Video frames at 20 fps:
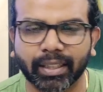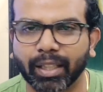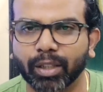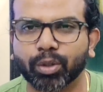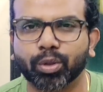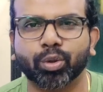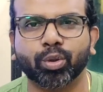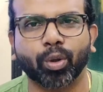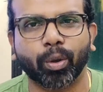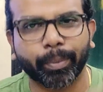There
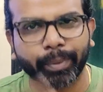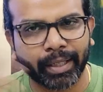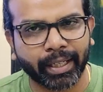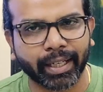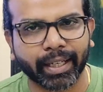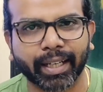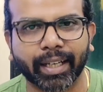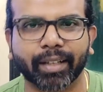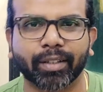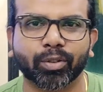are so many
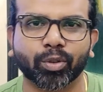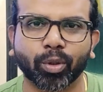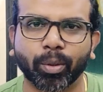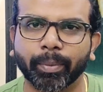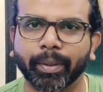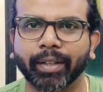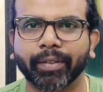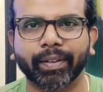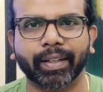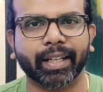
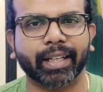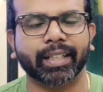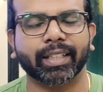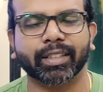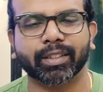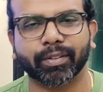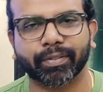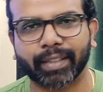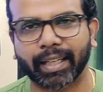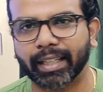
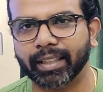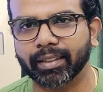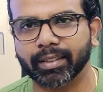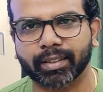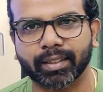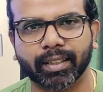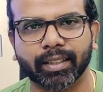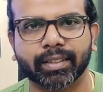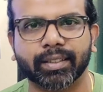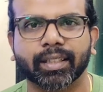varieties of
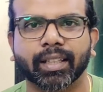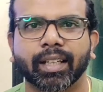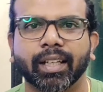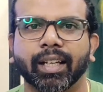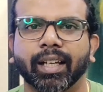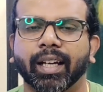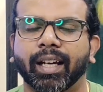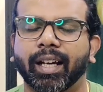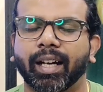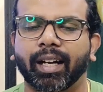canisters.
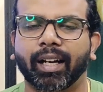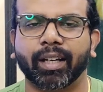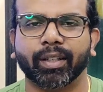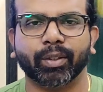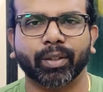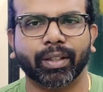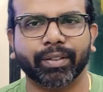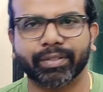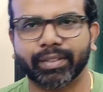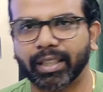
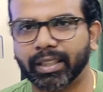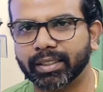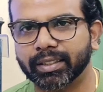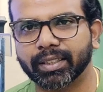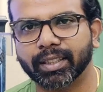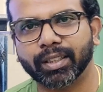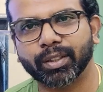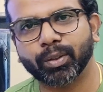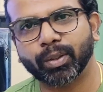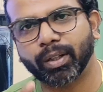You have
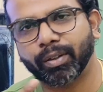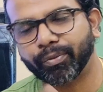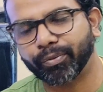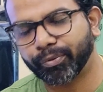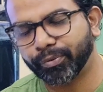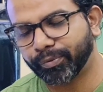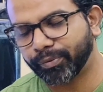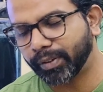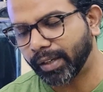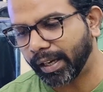Sunsun, you have
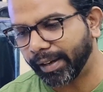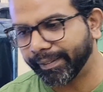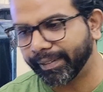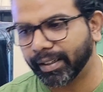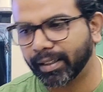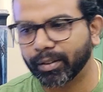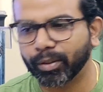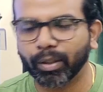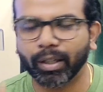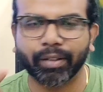
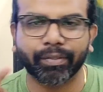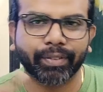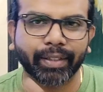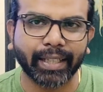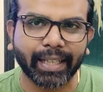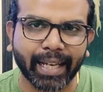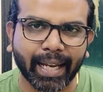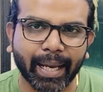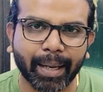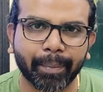Flavel, you have
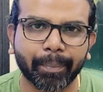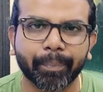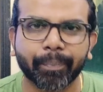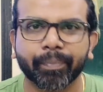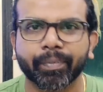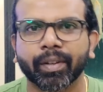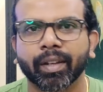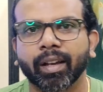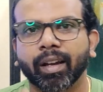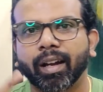
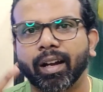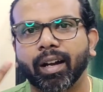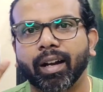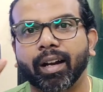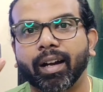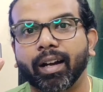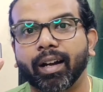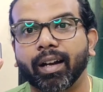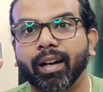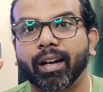
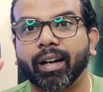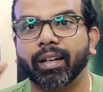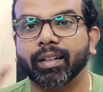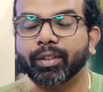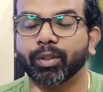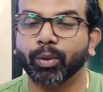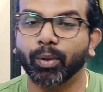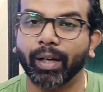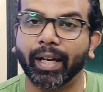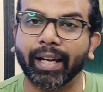
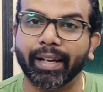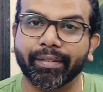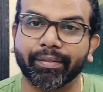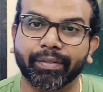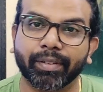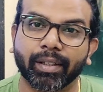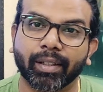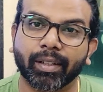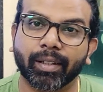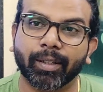EHAM, you have